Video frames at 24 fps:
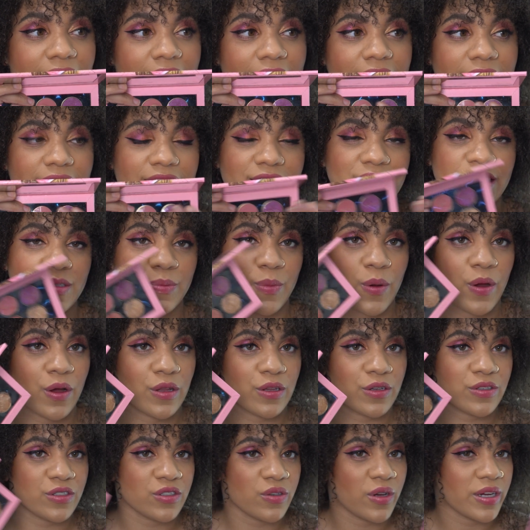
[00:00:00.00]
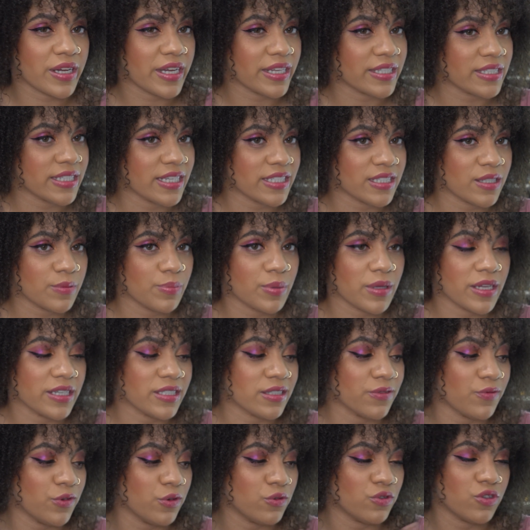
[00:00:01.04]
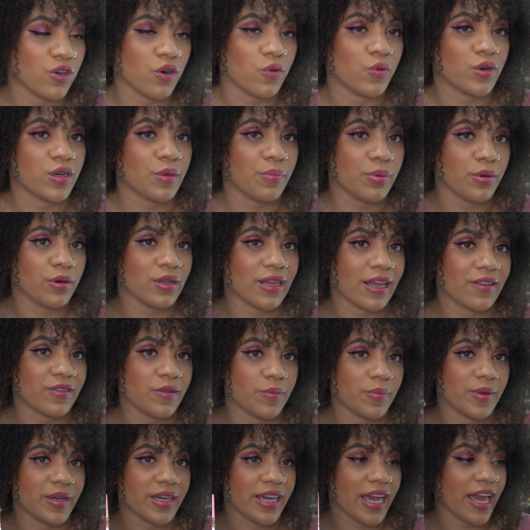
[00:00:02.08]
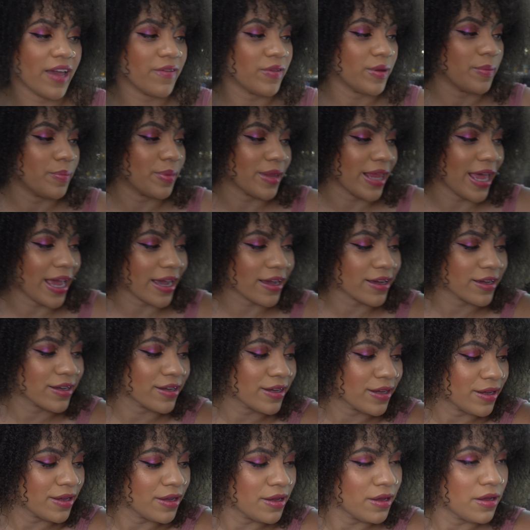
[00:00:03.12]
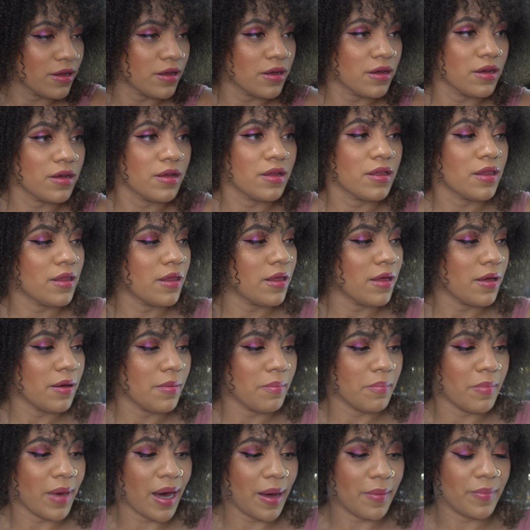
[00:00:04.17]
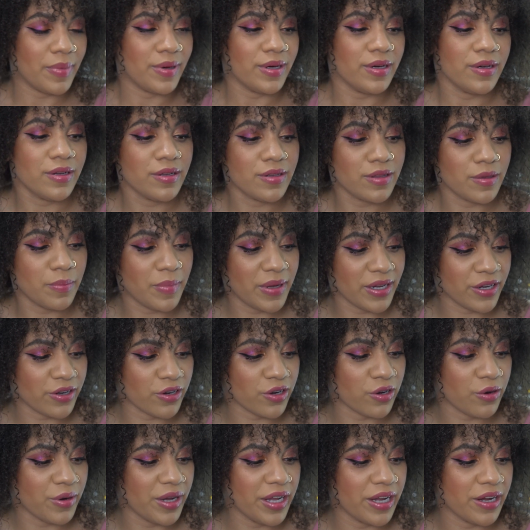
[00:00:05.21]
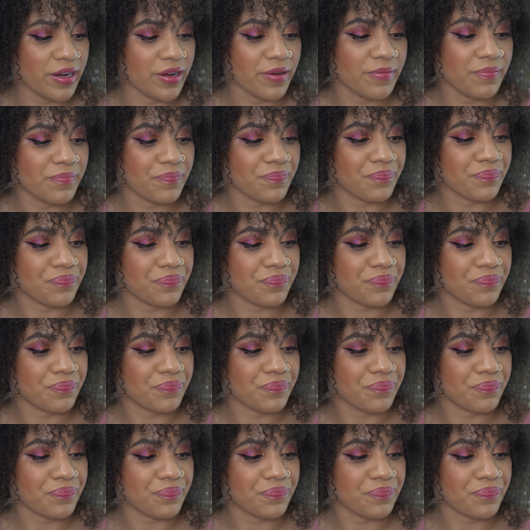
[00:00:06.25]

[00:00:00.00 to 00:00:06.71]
And it's smaller, so I guess that's a plus if you don't want to pull out the big heavy black mamba, the big girl here.